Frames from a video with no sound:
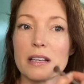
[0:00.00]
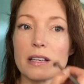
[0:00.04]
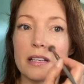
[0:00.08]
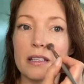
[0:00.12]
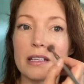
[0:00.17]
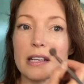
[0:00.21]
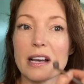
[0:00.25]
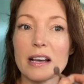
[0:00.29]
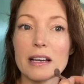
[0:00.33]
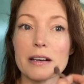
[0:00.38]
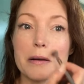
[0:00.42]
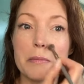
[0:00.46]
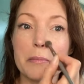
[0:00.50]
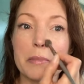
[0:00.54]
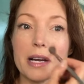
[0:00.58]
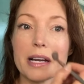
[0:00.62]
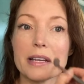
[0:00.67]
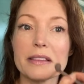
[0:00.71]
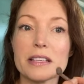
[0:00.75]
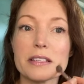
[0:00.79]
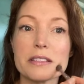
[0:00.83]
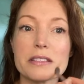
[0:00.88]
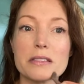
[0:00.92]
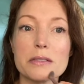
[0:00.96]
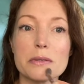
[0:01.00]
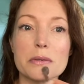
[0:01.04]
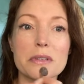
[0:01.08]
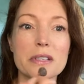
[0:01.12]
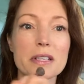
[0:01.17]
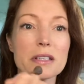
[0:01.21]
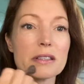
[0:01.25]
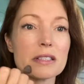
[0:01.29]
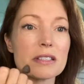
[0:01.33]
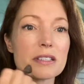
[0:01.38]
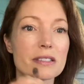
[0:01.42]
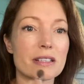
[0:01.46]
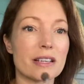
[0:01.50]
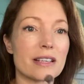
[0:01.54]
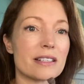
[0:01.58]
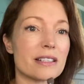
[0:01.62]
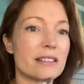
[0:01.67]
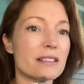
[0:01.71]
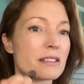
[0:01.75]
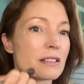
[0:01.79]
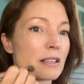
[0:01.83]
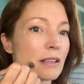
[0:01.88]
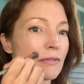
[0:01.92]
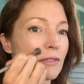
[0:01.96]
Now, I don't mind the dewy and the shiny
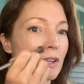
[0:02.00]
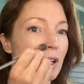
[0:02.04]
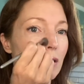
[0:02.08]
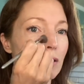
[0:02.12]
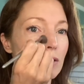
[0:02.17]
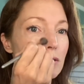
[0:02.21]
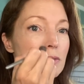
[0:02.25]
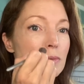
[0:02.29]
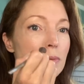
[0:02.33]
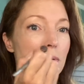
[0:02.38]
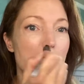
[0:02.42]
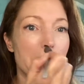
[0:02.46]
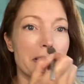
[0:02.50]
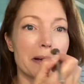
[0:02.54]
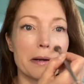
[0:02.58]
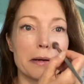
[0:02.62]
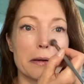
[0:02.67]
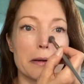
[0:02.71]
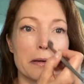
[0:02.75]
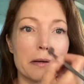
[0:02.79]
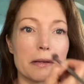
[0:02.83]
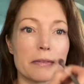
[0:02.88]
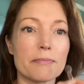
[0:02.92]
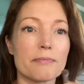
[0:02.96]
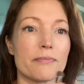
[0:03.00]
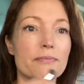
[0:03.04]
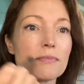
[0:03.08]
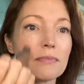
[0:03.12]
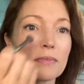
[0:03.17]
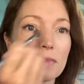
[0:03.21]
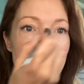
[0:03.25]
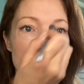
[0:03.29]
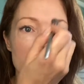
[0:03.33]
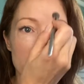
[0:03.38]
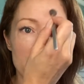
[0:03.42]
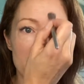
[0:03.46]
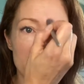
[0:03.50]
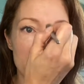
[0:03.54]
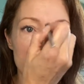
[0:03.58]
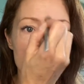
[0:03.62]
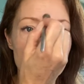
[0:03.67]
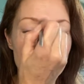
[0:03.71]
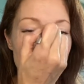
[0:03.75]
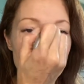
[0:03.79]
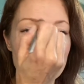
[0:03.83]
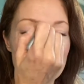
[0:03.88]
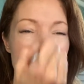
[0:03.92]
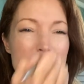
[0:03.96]
stuff elsewhere,
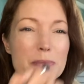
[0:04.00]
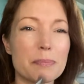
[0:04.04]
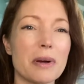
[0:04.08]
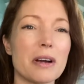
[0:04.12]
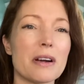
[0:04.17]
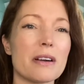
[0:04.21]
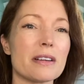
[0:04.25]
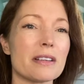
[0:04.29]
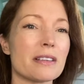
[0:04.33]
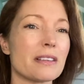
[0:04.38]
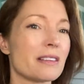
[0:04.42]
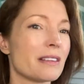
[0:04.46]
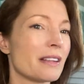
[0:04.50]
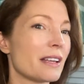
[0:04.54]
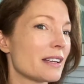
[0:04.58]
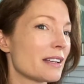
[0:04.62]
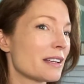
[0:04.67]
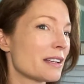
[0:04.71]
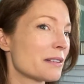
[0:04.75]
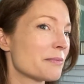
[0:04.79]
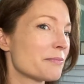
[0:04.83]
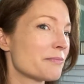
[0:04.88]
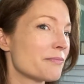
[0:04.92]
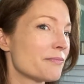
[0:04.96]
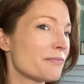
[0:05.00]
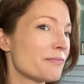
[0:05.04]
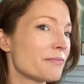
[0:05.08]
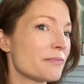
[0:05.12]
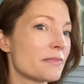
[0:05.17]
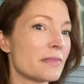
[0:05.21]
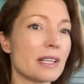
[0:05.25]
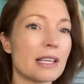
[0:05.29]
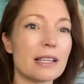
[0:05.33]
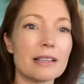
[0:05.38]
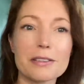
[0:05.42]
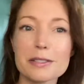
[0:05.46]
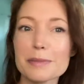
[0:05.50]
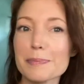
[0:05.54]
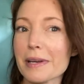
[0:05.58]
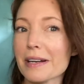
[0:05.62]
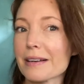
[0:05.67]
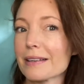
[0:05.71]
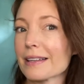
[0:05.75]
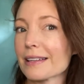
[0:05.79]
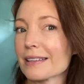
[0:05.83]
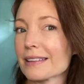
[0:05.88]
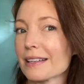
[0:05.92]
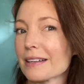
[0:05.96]
but this part, like, it looks
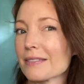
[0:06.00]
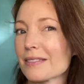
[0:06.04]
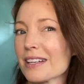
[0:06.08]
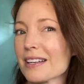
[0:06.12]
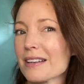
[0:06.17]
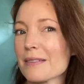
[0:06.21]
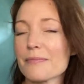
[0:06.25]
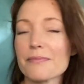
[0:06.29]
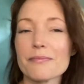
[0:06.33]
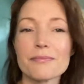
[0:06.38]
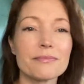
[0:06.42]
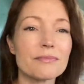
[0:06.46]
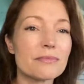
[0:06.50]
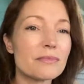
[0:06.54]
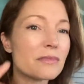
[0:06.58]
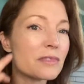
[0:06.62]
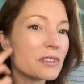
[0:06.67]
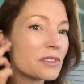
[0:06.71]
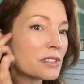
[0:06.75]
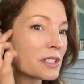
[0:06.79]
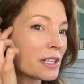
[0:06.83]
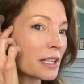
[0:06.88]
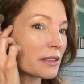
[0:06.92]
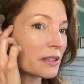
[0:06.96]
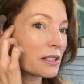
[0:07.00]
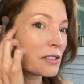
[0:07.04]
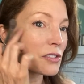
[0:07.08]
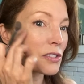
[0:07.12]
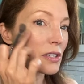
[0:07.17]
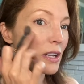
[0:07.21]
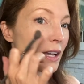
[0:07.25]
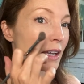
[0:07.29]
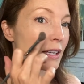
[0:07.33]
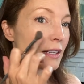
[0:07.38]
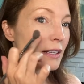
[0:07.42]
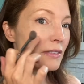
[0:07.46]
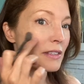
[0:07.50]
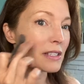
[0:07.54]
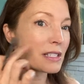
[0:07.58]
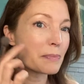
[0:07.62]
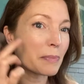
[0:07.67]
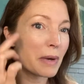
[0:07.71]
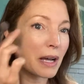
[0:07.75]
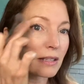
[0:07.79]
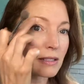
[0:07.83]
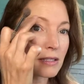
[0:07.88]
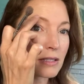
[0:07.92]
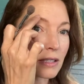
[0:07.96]
better like that, right? You just get the shine on the
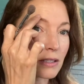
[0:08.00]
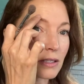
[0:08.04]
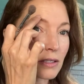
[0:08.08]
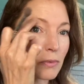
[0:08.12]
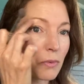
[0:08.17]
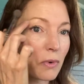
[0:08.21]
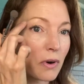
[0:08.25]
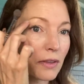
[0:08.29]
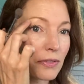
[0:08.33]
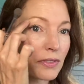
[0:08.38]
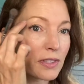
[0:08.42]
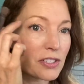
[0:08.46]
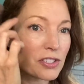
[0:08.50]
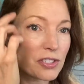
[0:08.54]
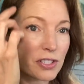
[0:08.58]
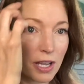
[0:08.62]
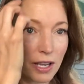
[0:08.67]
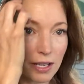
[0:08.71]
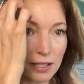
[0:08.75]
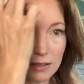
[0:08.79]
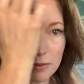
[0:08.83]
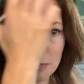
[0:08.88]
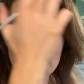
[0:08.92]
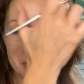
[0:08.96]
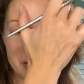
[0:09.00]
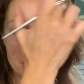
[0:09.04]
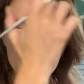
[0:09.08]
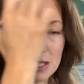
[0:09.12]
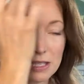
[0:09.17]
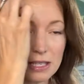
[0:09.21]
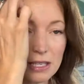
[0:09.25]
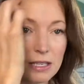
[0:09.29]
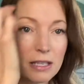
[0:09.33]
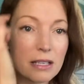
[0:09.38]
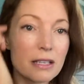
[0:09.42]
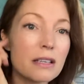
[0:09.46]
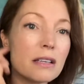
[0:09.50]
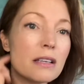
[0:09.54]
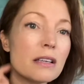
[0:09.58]
spots that you want the shine to be,